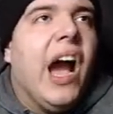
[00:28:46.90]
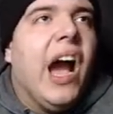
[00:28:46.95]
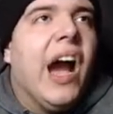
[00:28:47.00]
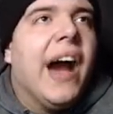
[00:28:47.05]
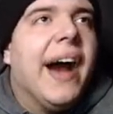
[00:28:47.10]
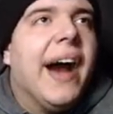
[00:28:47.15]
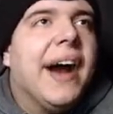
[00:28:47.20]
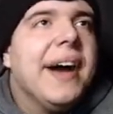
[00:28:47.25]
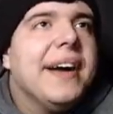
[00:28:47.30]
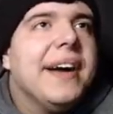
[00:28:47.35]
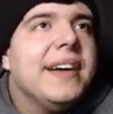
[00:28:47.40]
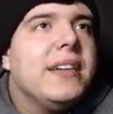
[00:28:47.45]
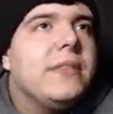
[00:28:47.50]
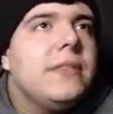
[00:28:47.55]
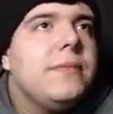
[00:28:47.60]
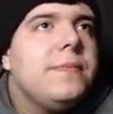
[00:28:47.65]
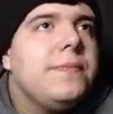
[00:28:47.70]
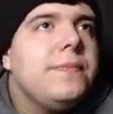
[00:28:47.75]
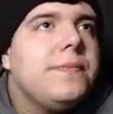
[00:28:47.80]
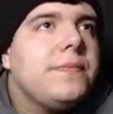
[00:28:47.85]

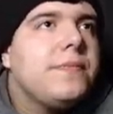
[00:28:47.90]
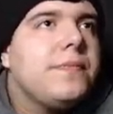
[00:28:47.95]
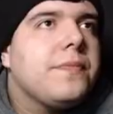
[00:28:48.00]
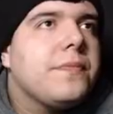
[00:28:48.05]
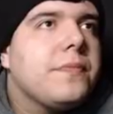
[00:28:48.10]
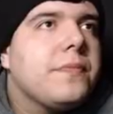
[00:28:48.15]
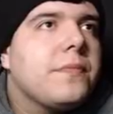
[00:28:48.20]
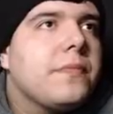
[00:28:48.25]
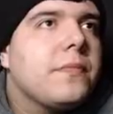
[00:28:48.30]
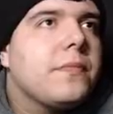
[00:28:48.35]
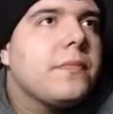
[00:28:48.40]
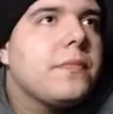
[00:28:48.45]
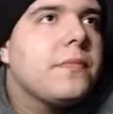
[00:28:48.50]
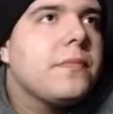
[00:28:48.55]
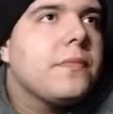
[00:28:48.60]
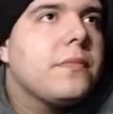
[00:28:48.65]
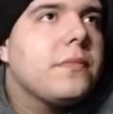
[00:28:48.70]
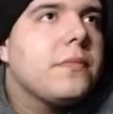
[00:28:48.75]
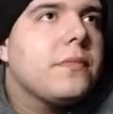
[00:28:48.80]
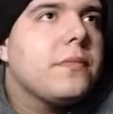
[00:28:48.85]

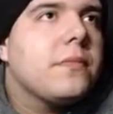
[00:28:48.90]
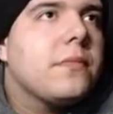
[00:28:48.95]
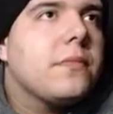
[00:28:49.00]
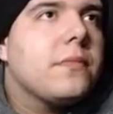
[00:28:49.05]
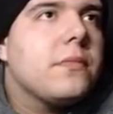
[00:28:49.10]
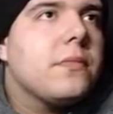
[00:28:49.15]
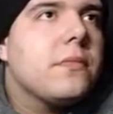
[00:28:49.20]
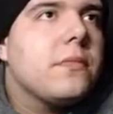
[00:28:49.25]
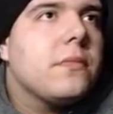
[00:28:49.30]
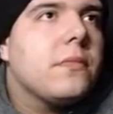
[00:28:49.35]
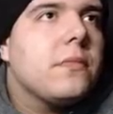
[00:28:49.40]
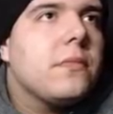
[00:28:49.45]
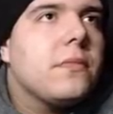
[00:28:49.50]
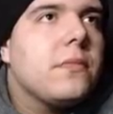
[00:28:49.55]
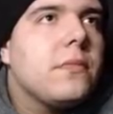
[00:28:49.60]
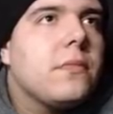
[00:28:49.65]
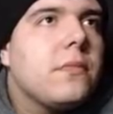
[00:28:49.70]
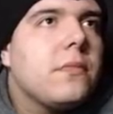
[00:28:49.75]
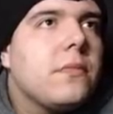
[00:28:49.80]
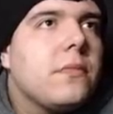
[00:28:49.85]

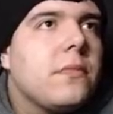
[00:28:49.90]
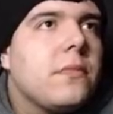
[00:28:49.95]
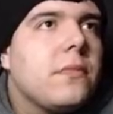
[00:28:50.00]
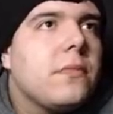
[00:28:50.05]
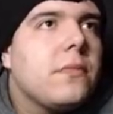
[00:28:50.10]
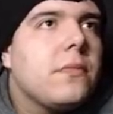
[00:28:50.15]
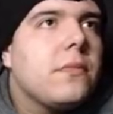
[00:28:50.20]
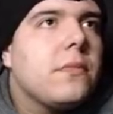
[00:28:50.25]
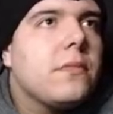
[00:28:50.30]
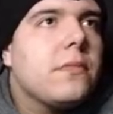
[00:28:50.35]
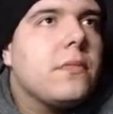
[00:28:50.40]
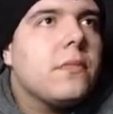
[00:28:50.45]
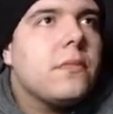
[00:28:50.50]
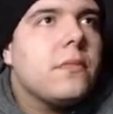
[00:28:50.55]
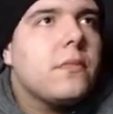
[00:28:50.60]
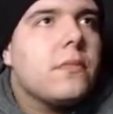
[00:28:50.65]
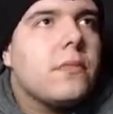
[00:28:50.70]
[no speech]